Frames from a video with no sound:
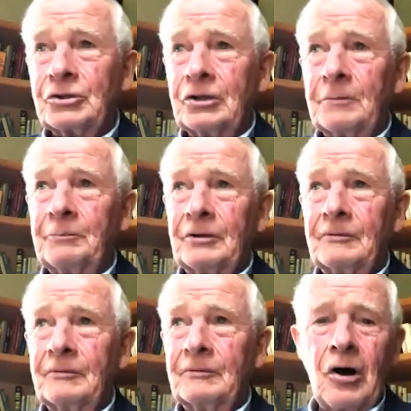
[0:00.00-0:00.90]
pretty
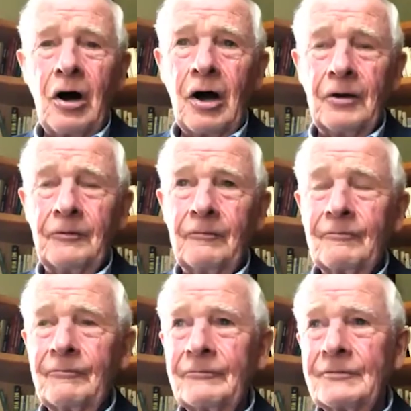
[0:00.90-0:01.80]
early on
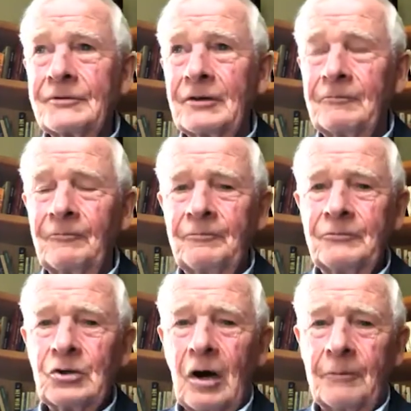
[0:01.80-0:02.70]
said job number
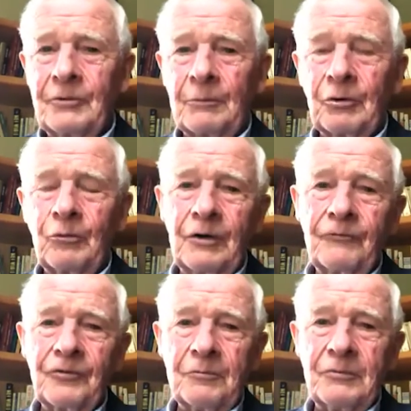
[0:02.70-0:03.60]
one for me is to
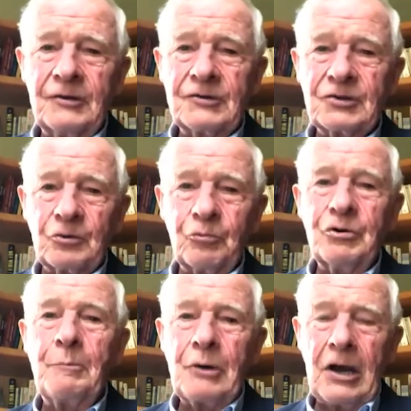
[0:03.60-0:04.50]
repay
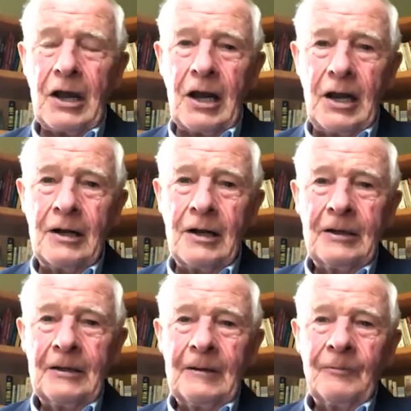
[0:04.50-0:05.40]
when I graduate
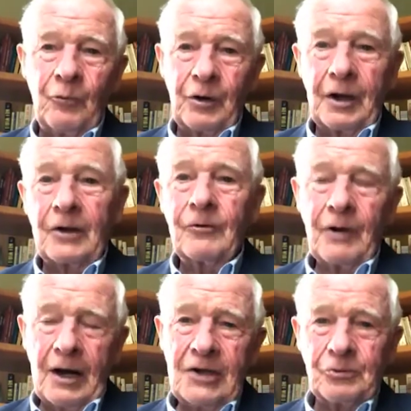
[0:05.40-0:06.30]
at least
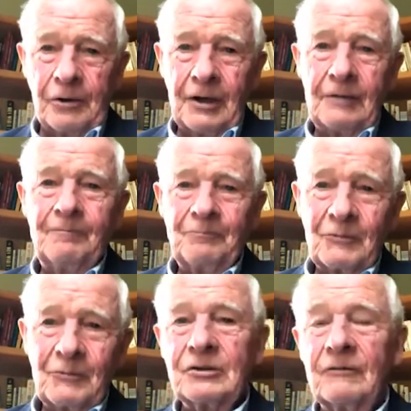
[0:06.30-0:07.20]
the amount of funds that was
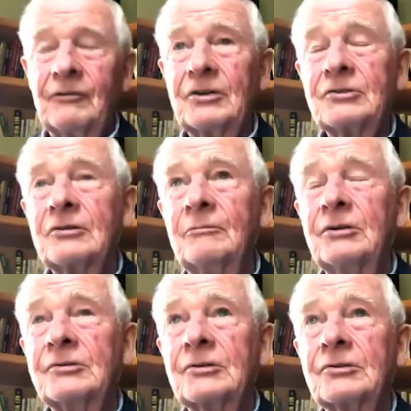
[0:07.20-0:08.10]
invested in me as a
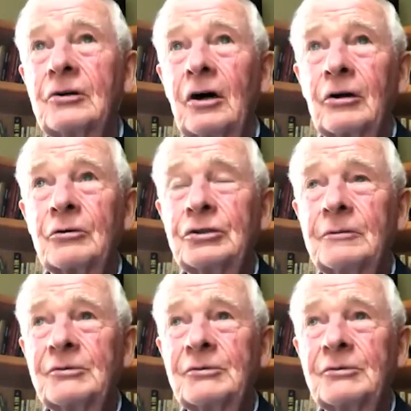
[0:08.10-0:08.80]
scholarship. So